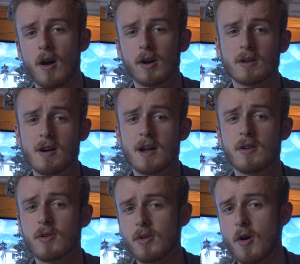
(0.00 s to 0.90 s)
are
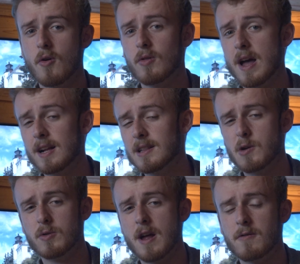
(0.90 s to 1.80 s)
gone, so likely
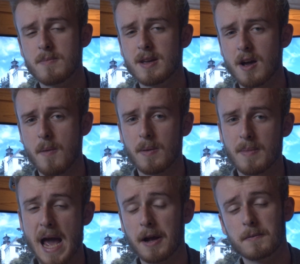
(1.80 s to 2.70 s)
it will never be coming
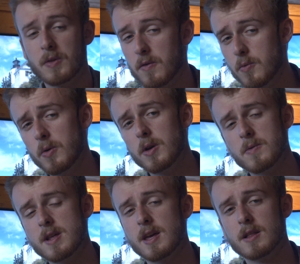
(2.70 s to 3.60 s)
back. If you really
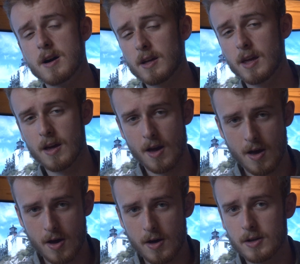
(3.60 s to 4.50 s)
want to get lucky,
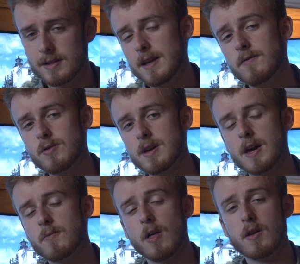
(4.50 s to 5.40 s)
see if you can
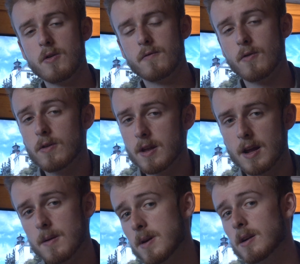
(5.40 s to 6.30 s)
get one of the new fourteen
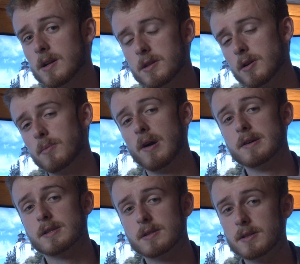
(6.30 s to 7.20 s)
nanometer Intel
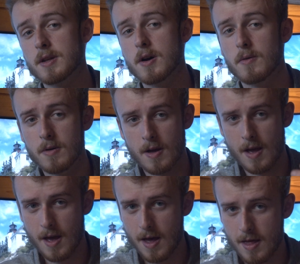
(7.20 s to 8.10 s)
processors though.
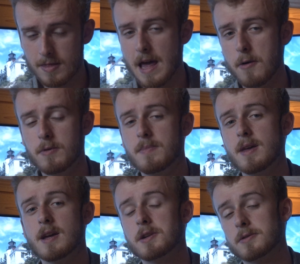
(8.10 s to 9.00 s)
That would be
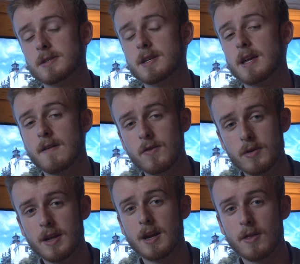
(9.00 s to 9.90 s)
interesting if you
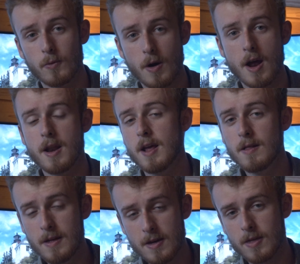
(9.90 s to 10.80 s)
can get it to run at
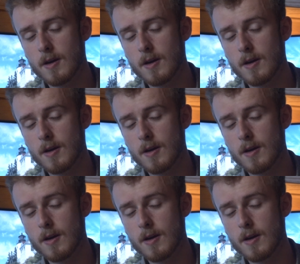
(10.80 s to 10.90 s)
least